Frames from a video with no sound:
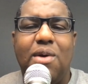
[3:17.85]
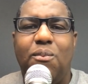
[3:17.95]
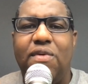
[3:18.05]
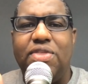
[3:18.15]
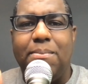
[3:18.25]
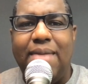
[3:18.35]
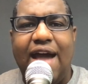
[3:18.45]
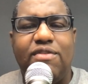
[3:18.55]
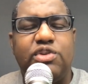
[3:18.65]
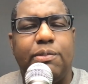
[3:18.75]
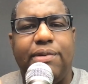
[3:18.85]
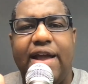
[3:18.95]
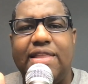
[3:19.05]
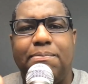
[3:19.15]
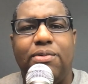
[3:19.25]
when the Mavericks were
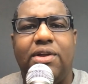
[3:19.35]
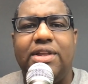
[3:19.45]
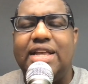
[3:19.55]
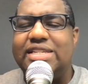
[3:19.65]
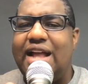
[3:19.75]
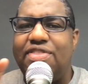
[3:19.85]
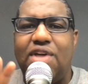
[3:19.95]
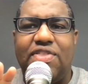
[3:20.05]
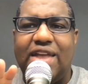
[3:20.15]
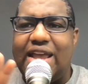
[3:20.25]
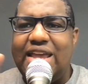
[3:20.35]
playing the Brooklyn Nets that I thought that